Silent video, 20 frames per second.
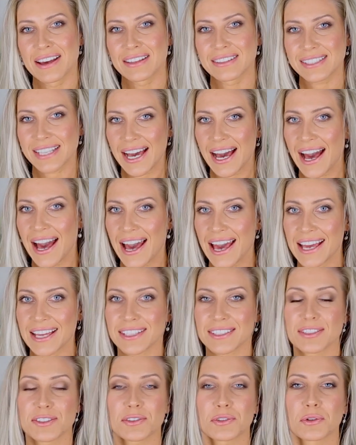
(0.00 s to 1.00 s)

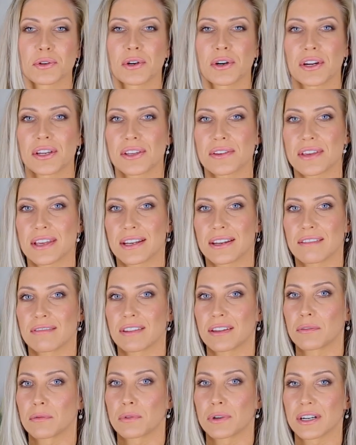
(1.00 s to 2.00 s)
tights, or you can
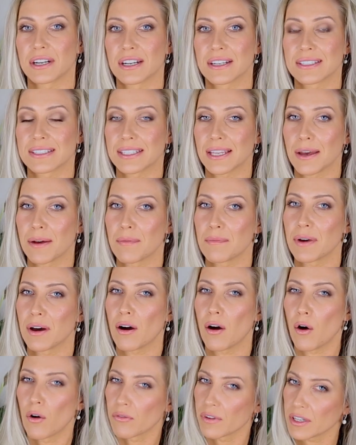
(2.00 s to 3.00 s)
even wear some
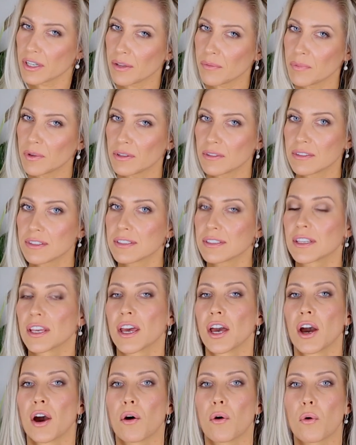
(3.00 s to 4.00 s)
overknee boots.
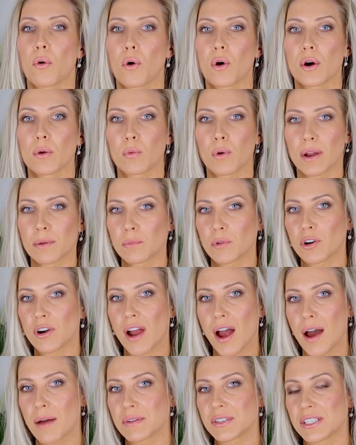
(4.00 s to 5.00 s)
Or one more
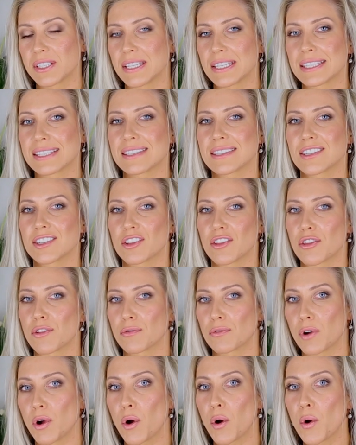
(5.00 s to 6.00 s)
option is to
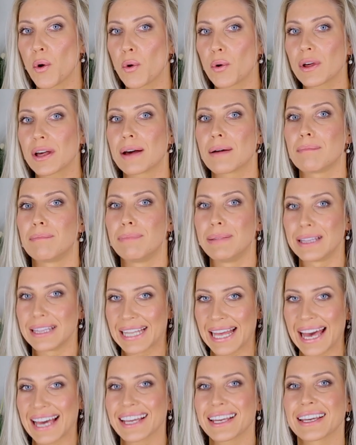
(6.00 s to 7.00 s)
throw
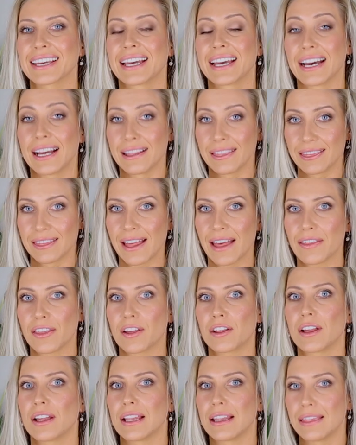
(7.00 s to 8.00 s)
black
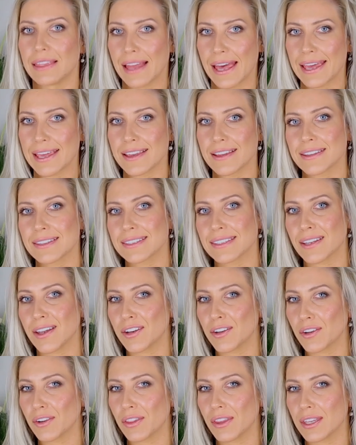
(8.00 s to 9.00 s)
leather leggings
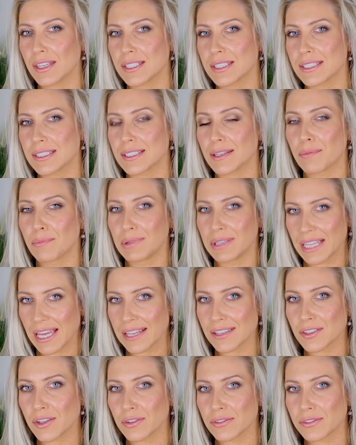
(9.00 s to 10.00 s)
under this
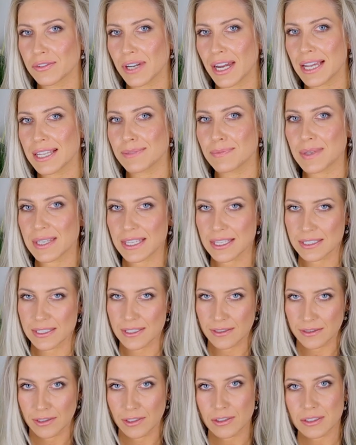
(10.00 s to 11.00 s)
blazer dress, because
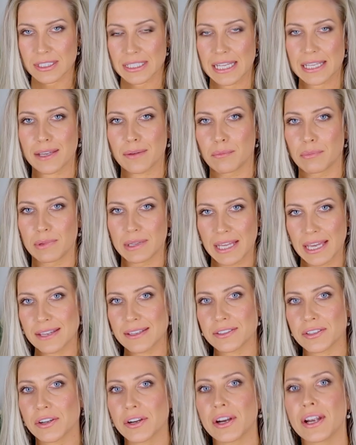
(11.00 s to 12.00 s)
it looks like a
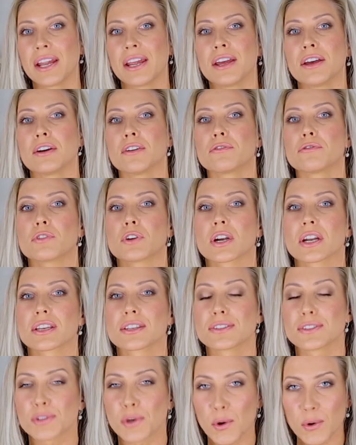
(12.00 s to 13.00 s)
blazer for a
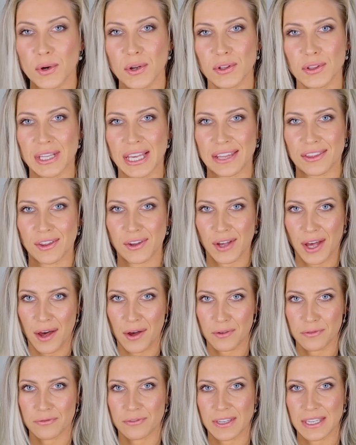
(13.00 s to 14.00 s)
total leather
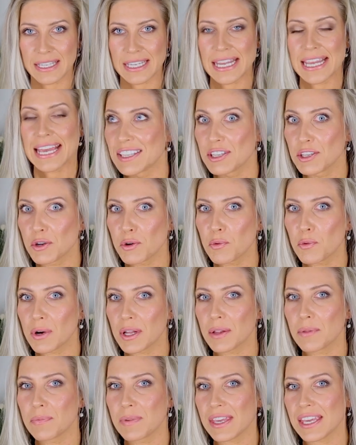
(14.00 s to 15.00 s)
outfit. You
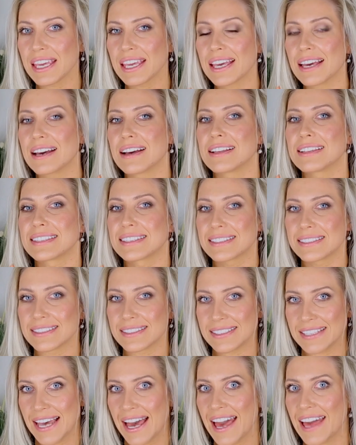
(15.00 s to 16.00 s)
will be
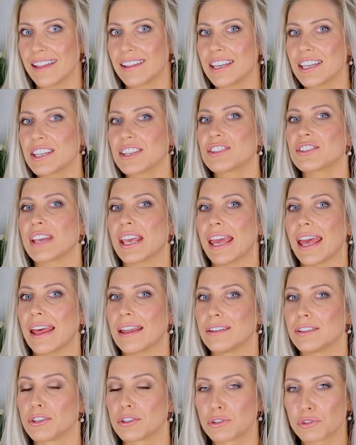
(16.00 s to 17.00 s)
stylish
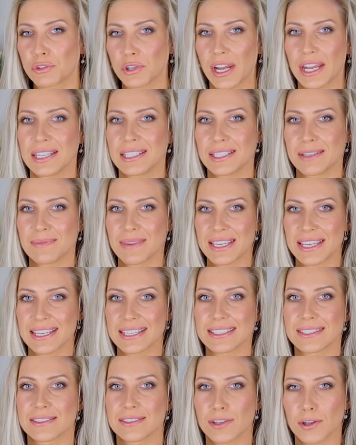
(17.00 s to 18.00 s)
and trendy
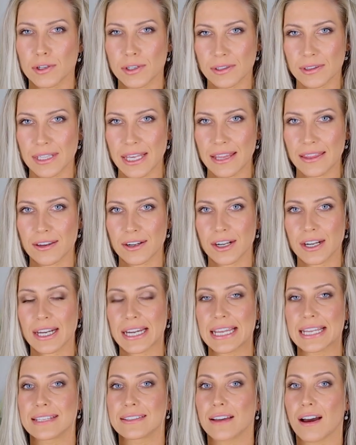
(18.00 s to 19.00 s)
because total leather
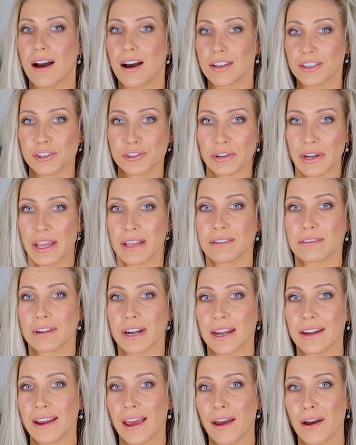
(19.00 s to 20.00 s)
is on trend
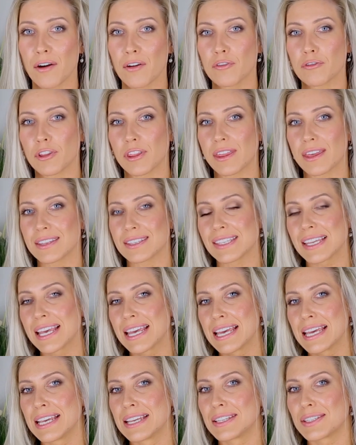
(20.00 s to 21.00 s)
right now for this
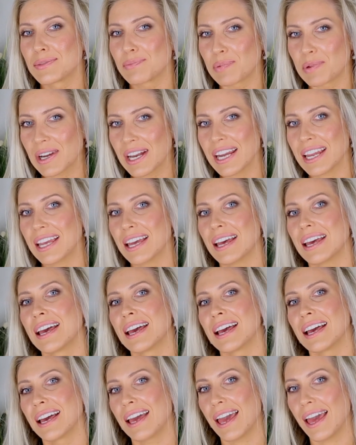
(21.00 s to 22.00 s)
spring
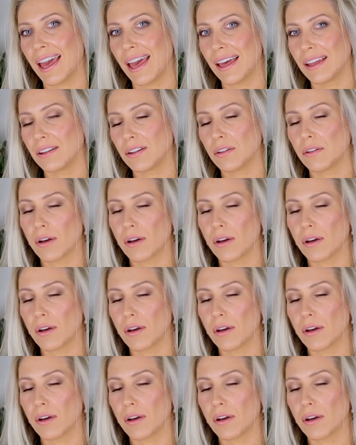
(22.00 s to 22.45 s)
and